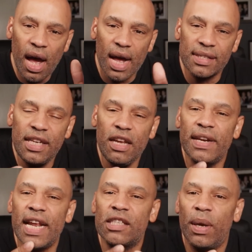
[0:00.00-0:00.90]
uh,
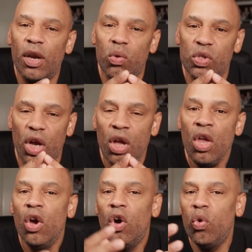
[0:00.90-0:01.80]
Stephen Espinoza,
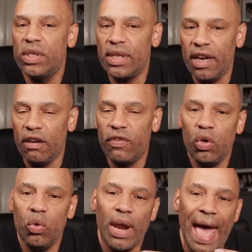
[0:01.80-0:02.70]
who was
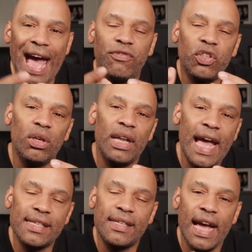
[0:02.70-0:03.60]
interviewed after
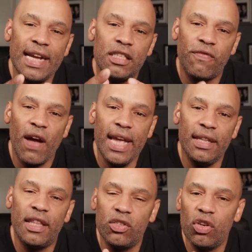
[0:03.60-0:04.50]
last night's fight that